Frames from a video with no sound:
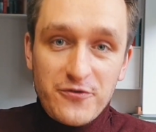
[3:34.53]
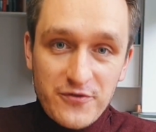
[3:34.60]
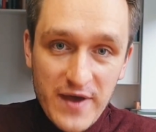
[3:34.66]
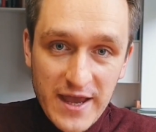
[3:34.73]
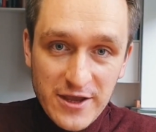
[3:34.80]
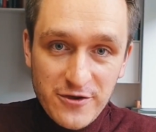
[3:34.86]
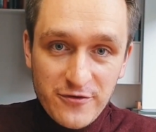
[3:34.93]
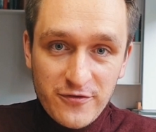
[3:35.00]

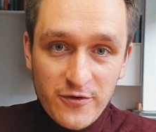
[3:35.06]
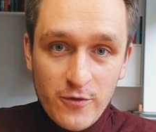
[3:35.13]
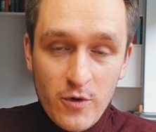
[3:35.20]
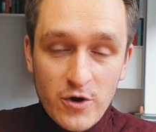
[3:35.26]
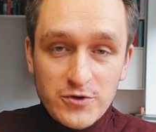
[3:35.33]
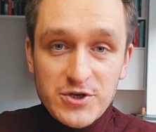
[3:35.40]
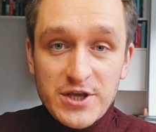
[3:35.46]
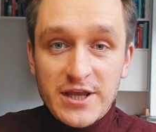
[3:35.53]
Thank you for
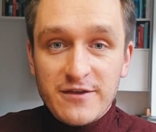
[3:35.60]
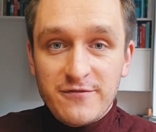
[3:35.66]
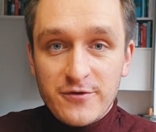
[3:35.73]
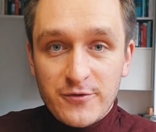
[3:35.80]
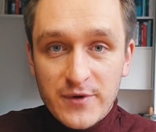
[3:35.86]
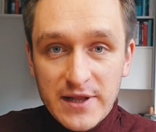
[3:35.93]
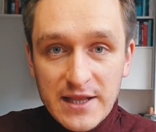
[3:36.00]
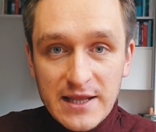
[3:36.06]
watching. If
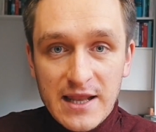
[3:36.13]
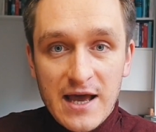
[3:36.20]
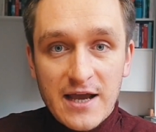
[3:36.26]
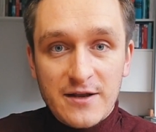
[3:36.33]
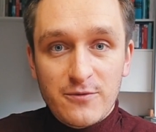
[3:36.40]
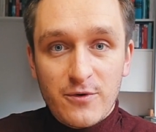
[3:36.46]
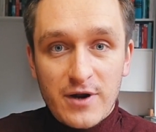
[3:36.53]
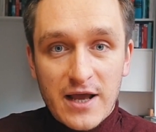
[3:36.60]
you really
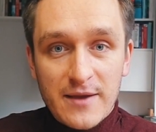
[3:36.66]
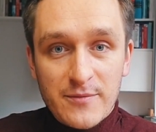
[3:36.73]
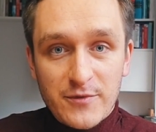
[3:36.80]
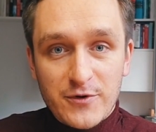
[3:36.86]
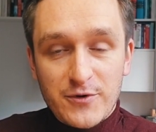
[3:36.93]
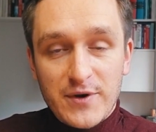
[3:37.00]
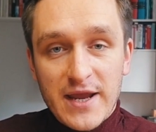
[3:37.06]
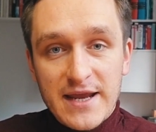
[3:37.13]
like what
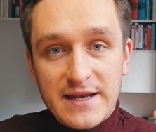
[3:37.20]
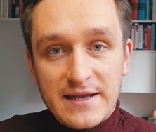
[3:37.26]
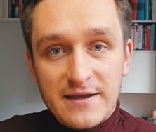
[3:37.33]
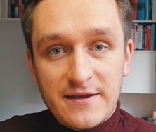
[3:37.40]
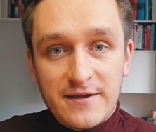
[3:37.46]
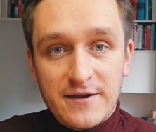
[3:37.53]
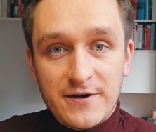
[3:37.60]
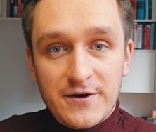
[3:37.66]
I'm
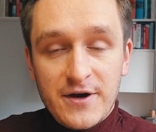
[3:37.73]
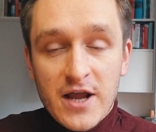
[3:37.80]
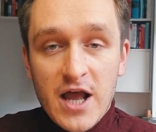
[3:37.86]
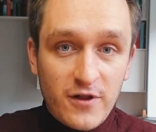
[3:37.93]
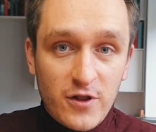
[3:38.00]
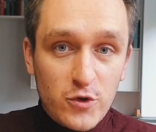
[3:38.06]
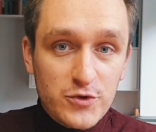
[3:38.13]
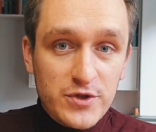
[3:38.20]
creating here,
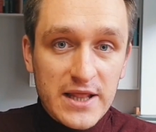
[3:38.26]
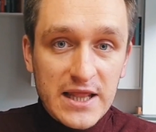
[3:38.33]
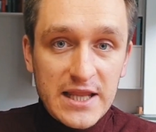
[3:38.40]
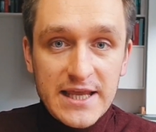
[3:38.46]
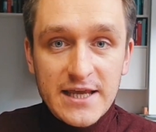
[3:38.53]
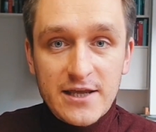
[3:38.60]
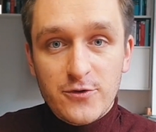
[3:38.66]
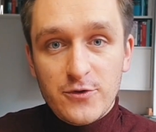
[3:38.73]
follow the
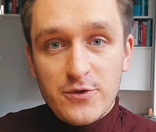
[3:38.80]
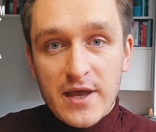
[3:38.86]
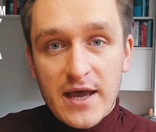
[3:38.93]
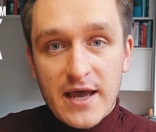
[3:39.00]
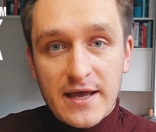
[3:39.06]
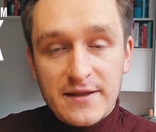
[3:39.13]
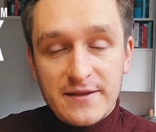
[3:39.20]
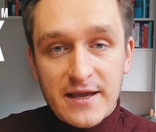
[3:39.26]
link to
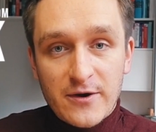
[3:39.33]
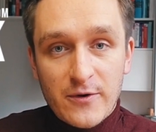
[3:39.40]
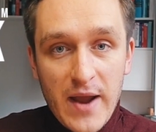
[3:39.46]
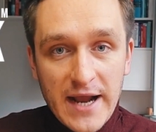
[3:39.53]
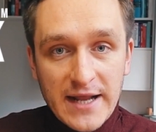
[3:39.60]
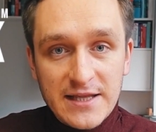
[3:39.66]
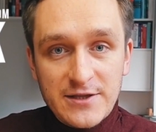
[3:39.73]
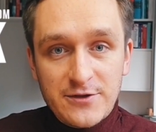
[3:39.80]
the
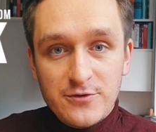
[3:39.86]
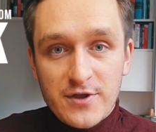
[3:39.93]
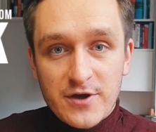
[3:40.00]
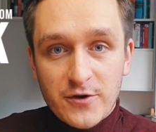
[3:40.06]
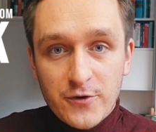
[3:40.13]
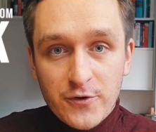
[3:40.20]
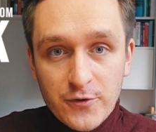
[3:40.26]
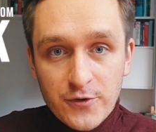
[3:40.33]
directly to
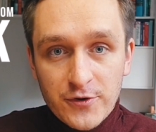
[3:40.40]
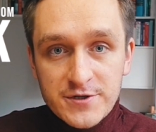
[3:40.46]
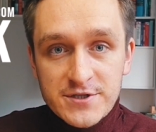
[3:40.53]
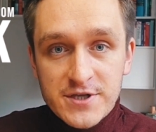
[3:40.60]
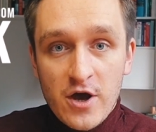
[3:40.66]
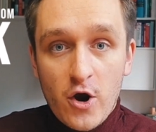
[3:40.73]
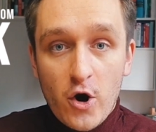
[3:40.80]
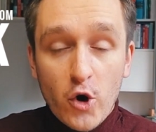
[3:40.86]
the
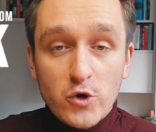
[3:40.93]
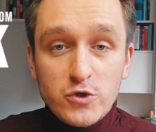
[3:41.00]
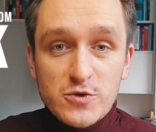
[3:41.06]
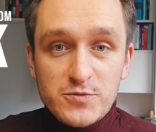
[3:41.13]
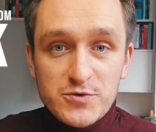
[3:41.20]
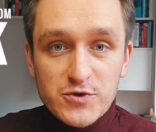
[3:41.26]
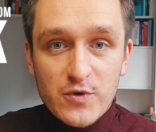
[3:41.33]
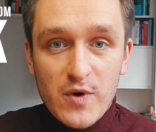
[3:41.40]
course or
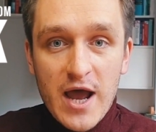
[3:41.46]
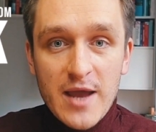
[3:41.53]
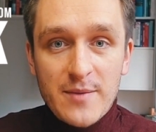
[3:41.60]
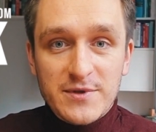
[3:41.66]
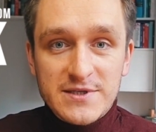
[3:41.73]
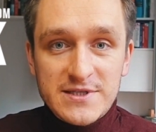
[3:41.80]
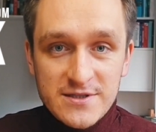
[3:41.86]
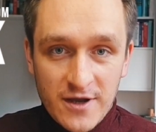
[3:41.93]

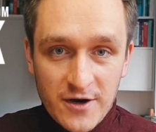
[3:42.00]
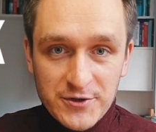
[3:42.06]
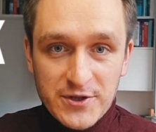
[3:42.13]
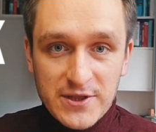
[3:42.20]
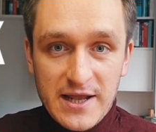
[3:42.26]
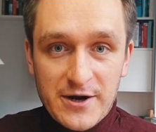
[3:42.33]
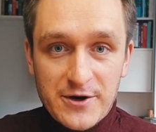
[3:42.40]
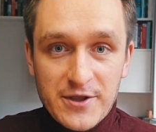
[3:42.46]
subscribe and
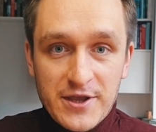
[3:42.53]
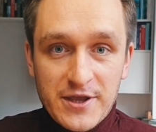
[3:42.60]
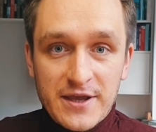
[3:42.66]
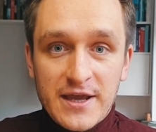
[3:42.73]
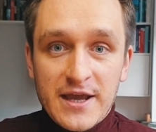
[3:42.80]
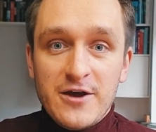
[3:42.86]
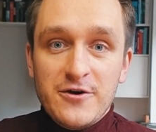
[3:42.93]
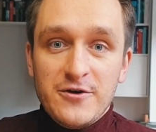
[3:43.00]
start learning
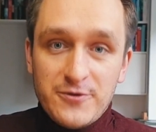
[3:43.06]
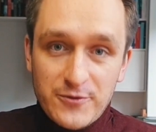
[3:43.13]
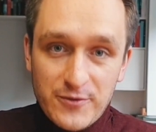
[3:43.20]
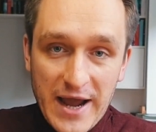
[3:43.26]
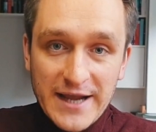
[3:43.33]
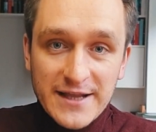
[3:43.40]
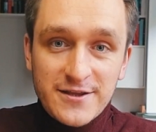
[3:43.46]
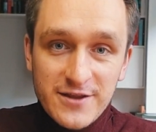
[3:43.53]

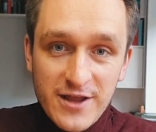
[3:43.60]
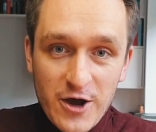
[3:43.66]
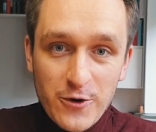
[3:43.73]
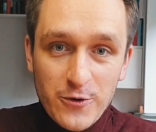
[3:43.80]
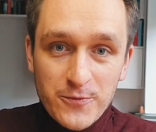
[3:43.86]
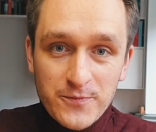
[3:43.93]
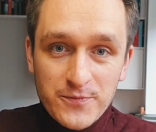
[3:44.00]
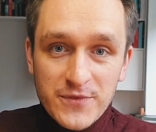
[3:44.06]
right
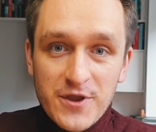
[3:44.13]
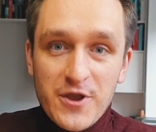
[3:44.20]
now.